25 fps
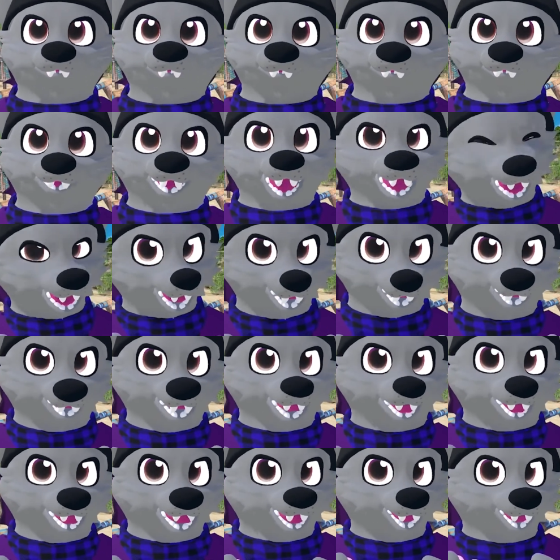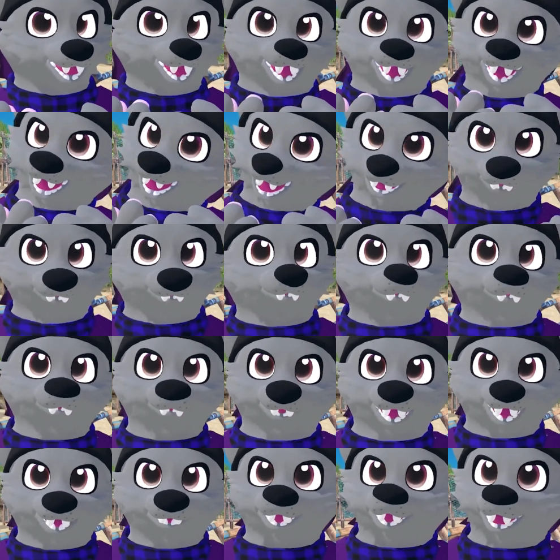So tell me
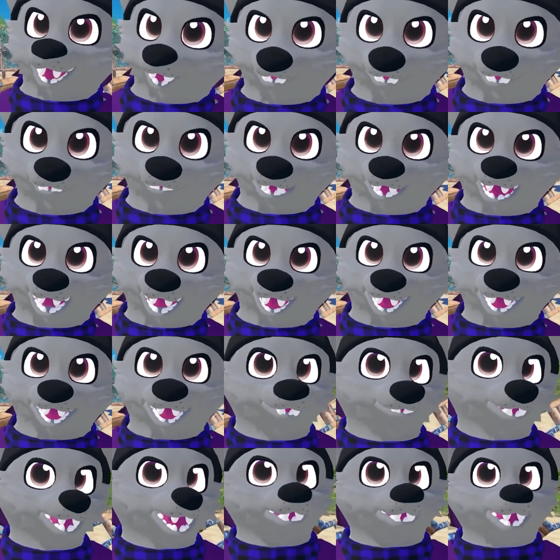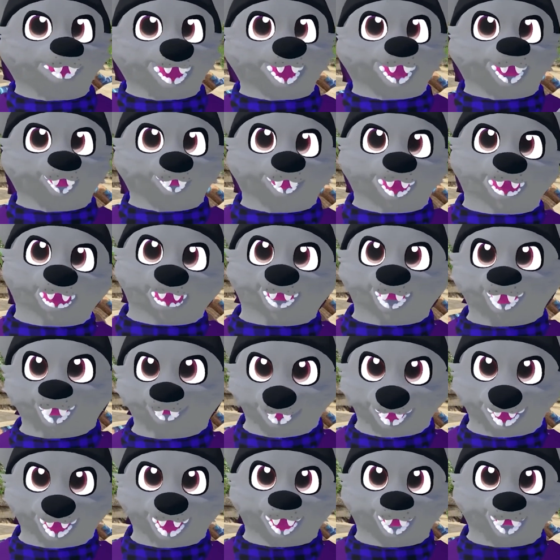if you prefer this format over like
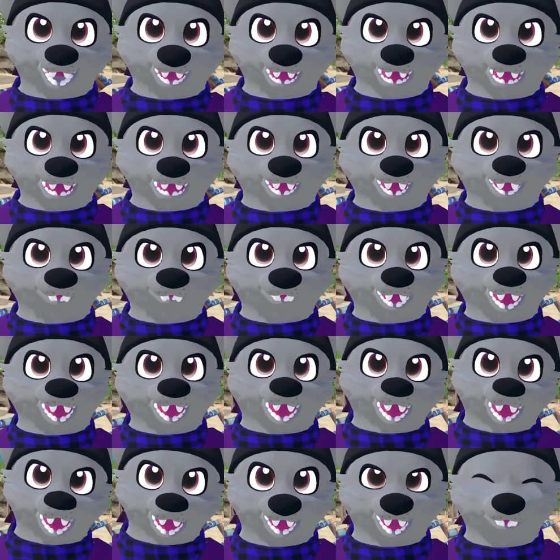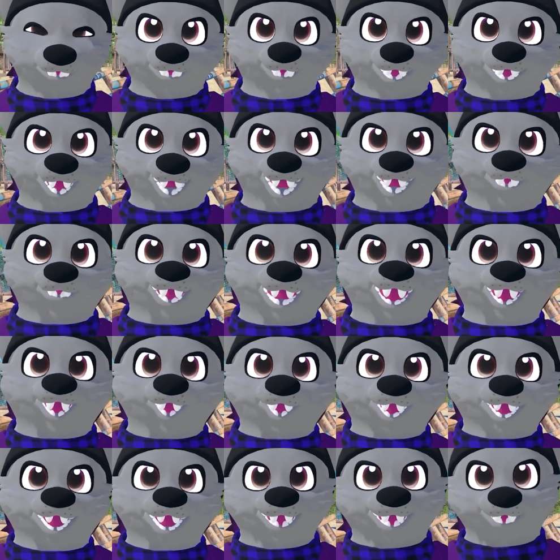my other Fursona
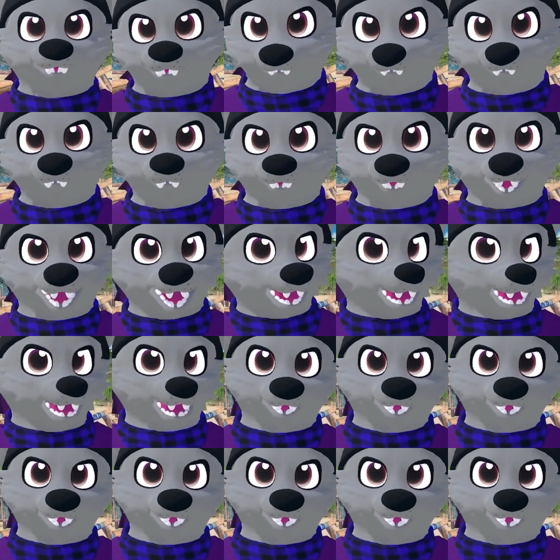videos, or